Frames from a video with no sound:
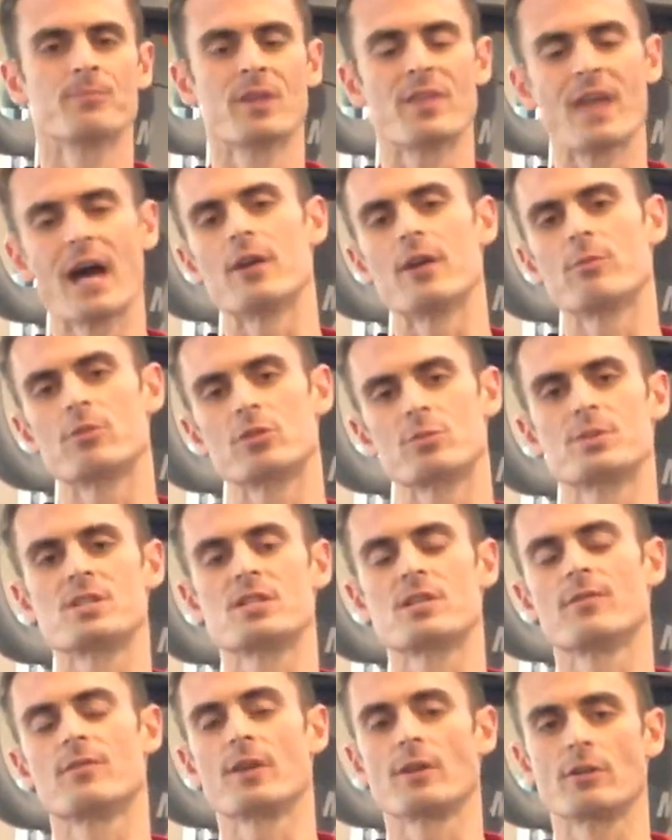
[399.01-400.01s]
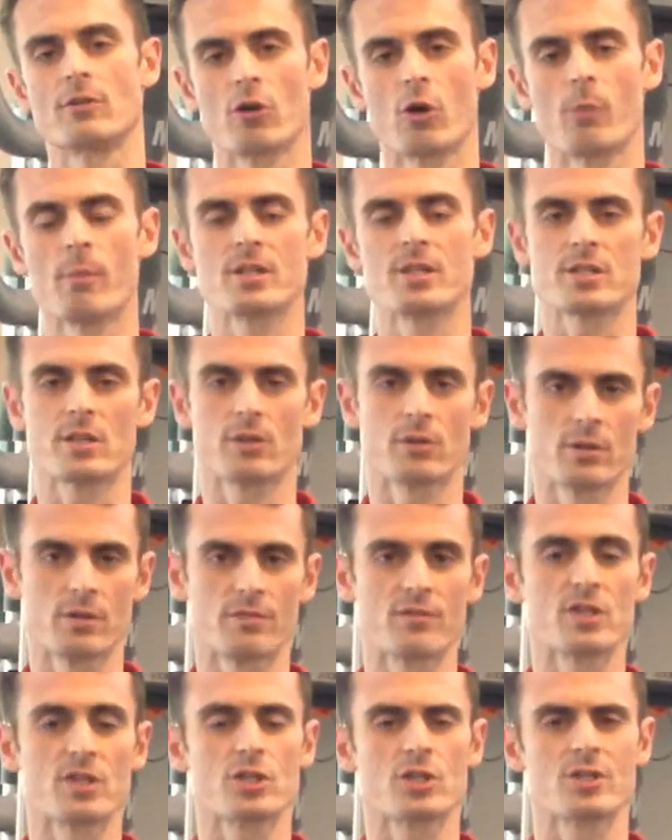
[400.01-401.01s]
That specific neuromuscular
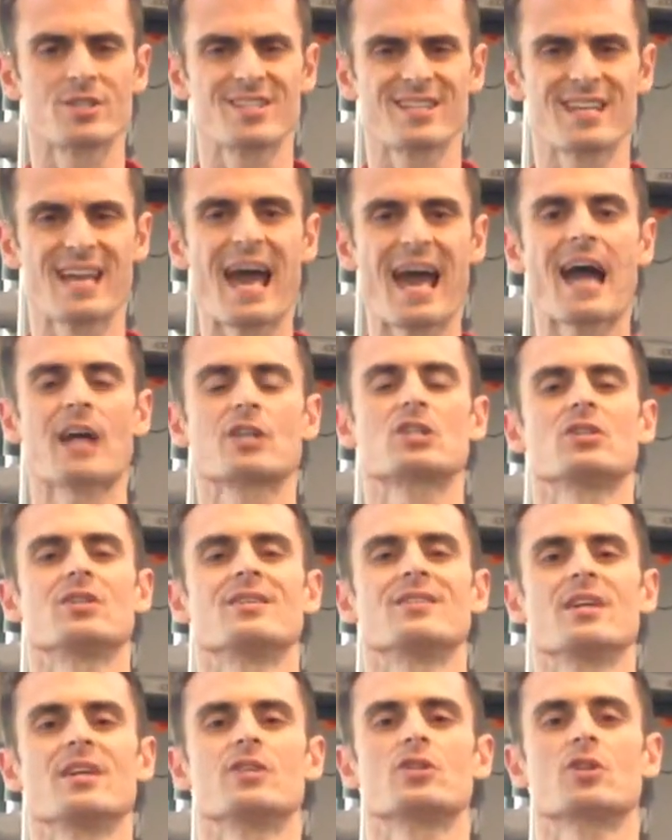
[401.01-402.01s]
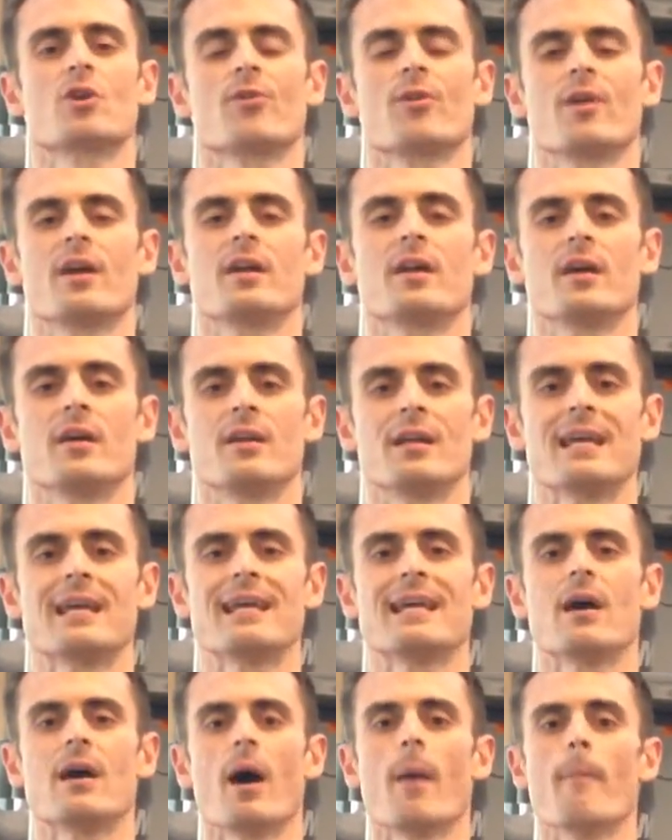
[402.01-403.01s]
deficiency actually does create
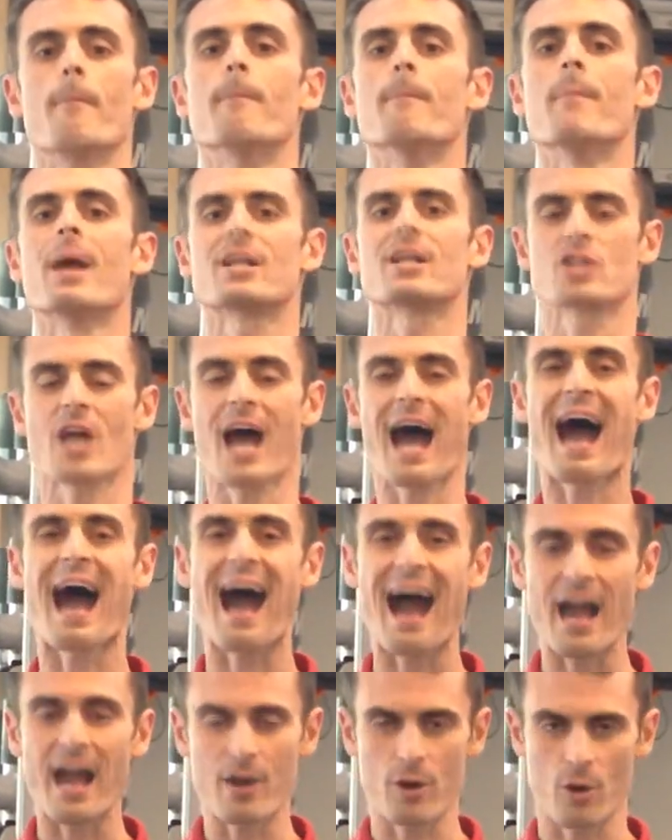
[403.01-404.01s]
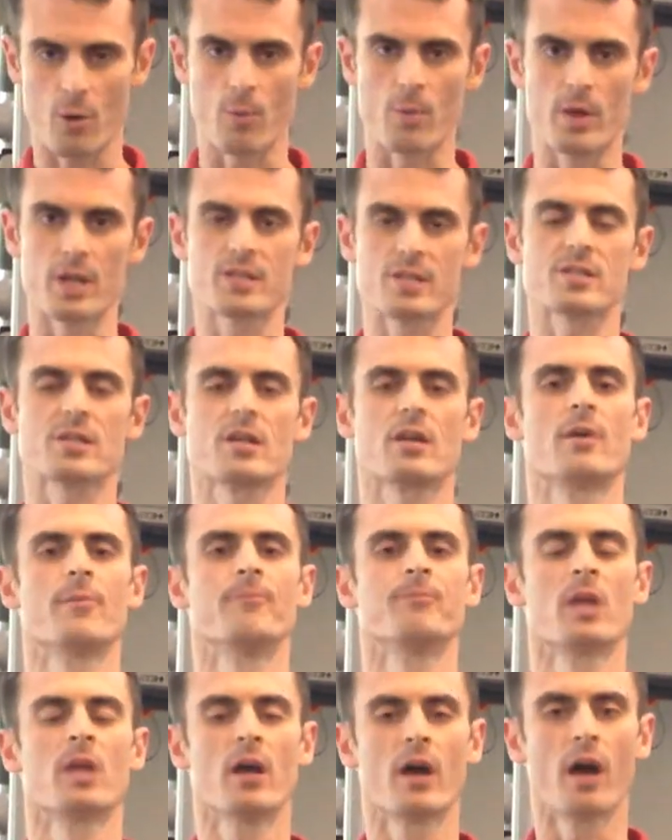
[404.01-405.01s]
a much higher risk
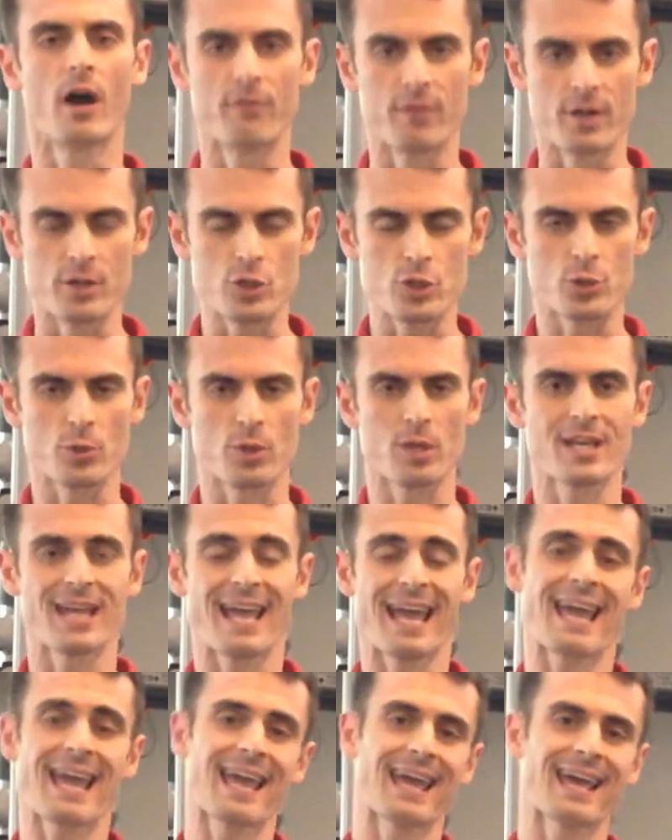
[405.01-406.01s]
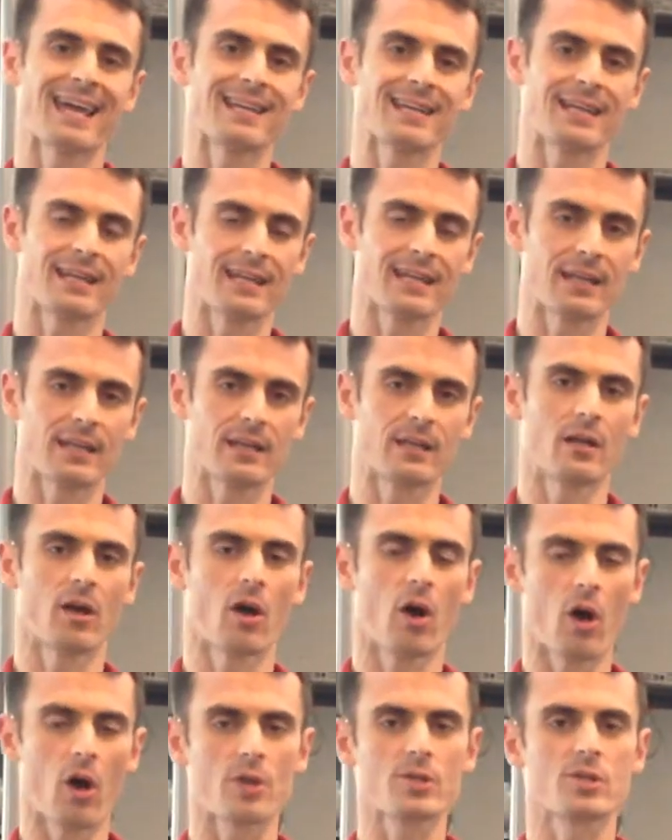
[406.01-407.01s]
of injury, and
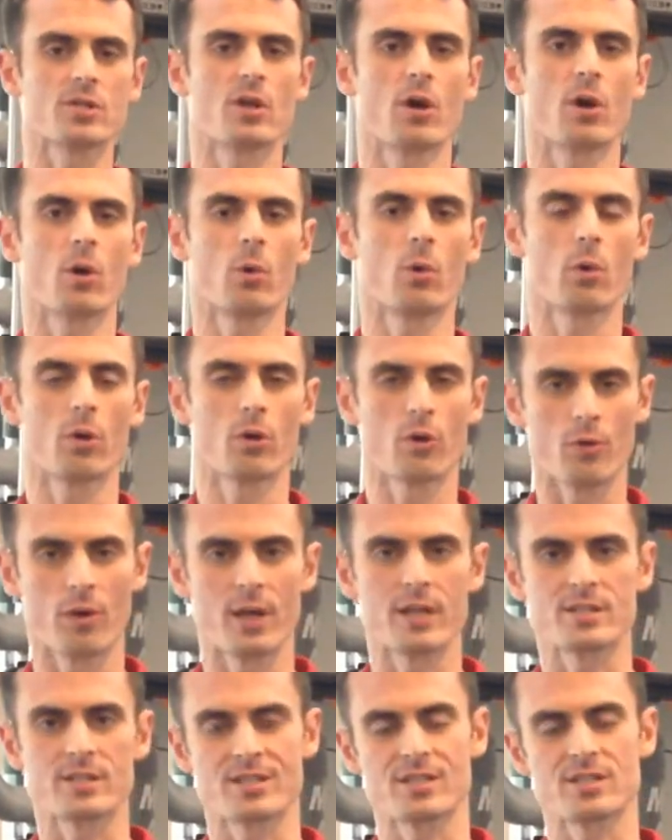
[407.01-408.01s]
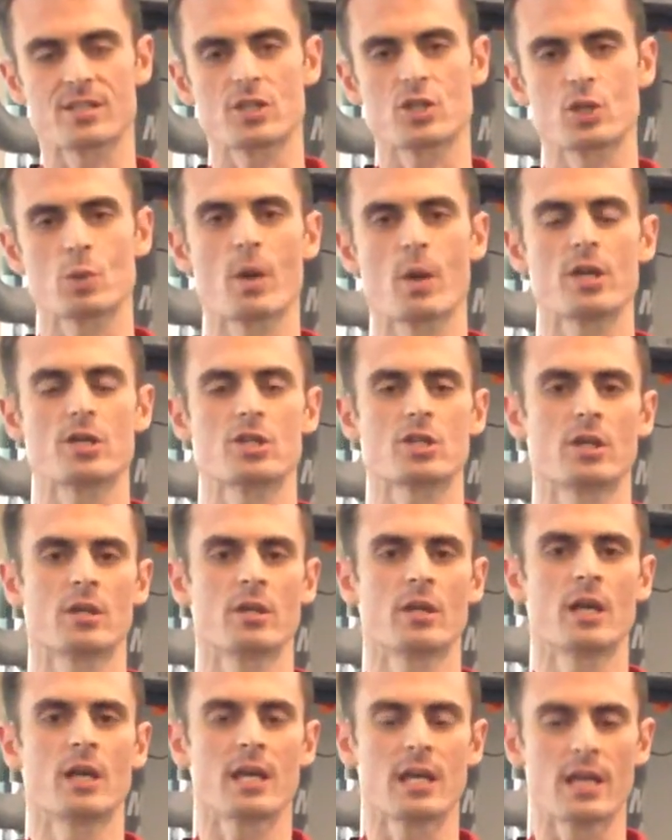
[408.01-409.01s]
it also creates a
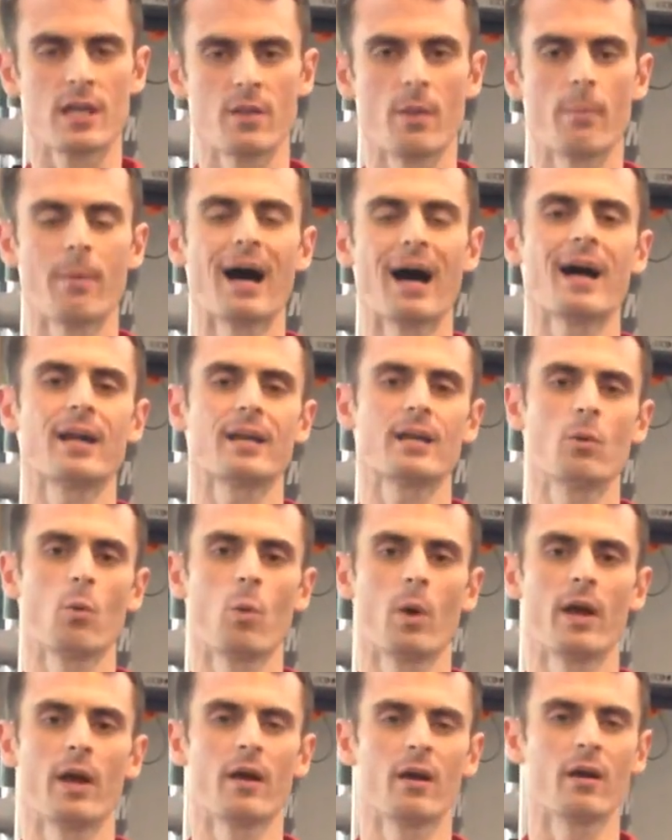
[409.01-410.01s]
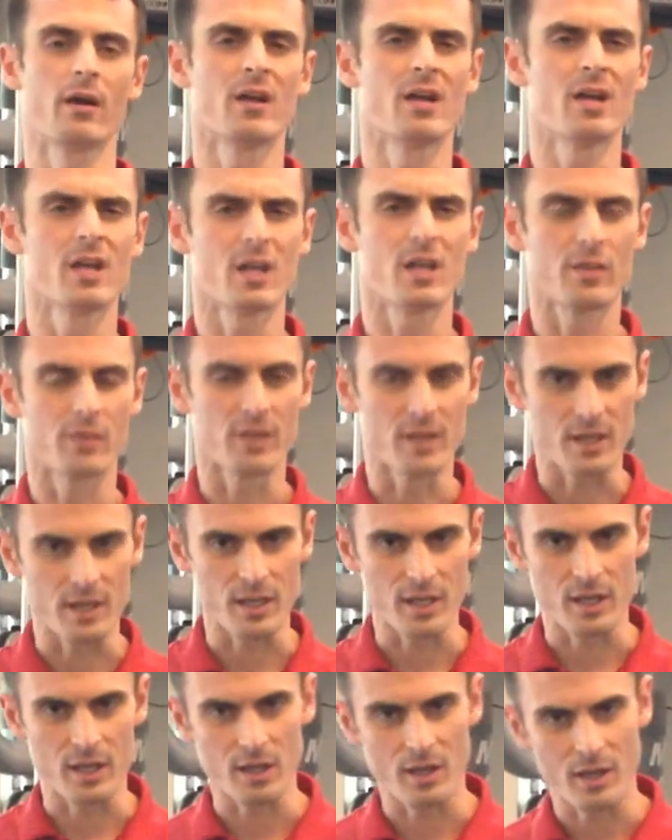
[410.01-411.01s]
situation in the body where
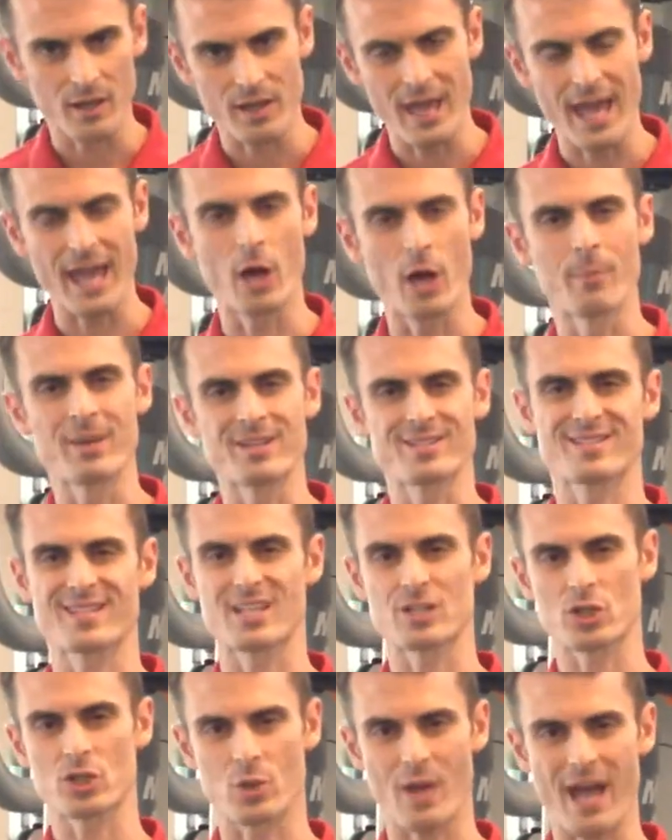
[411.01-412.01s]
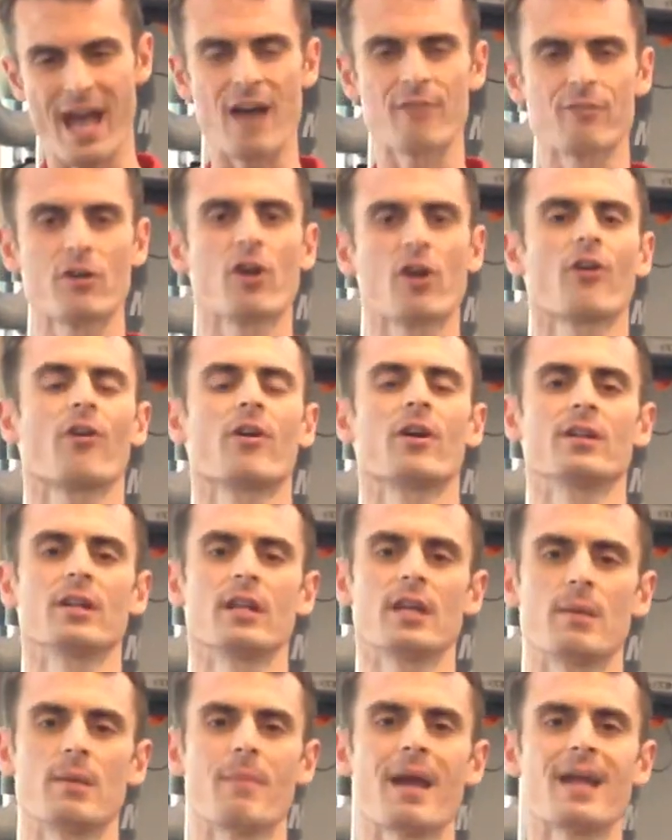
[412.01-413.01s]
the ailments that you have
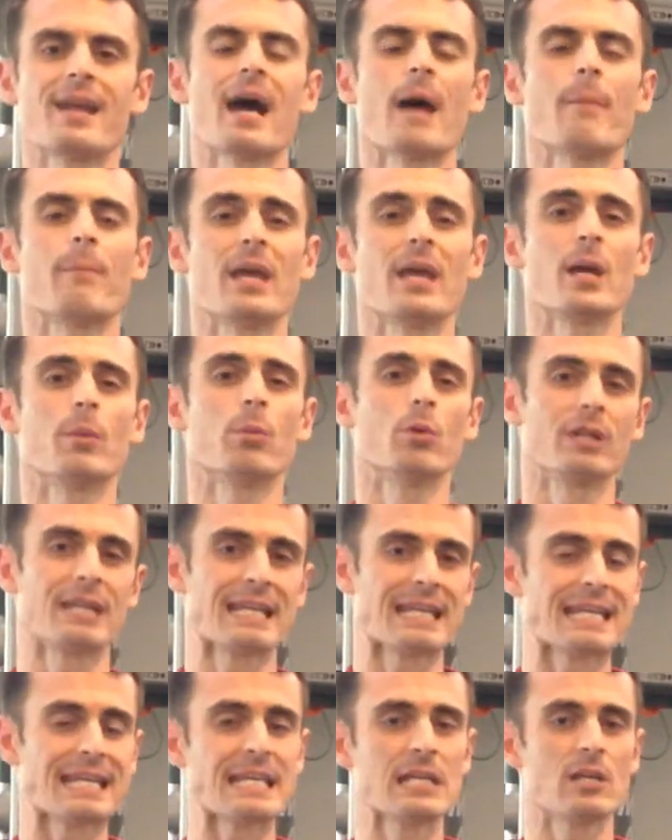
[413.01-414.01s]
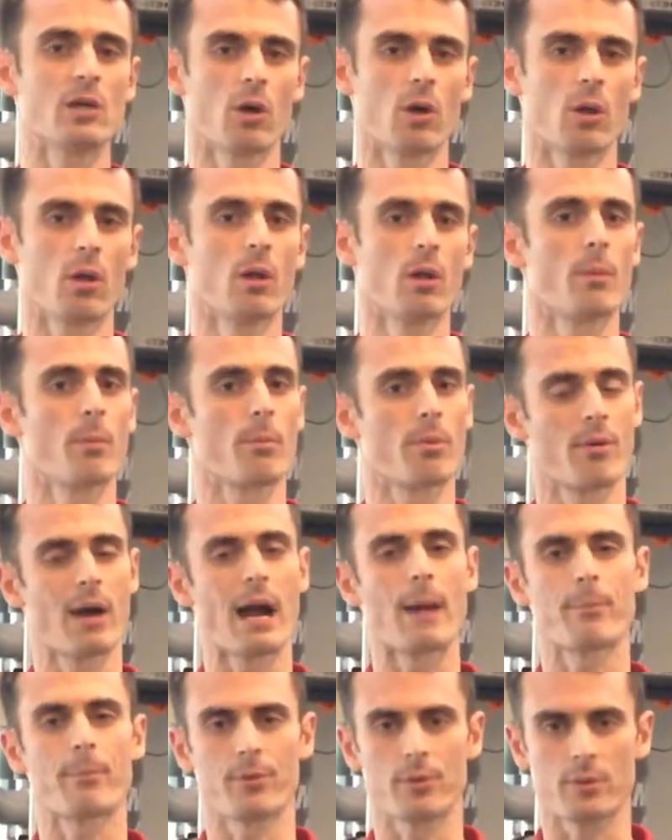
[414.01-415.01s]
currently may not be able to heal
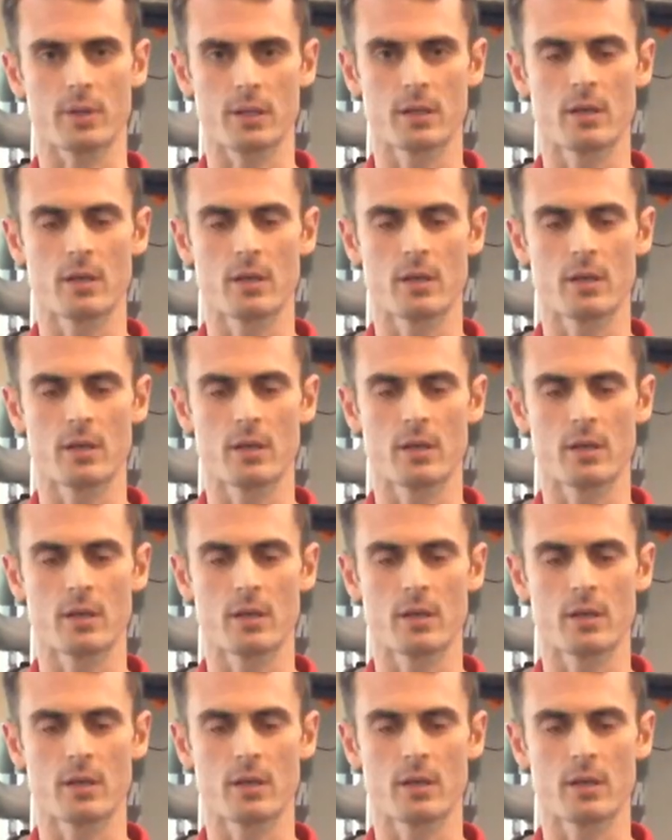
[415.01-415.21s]
properly.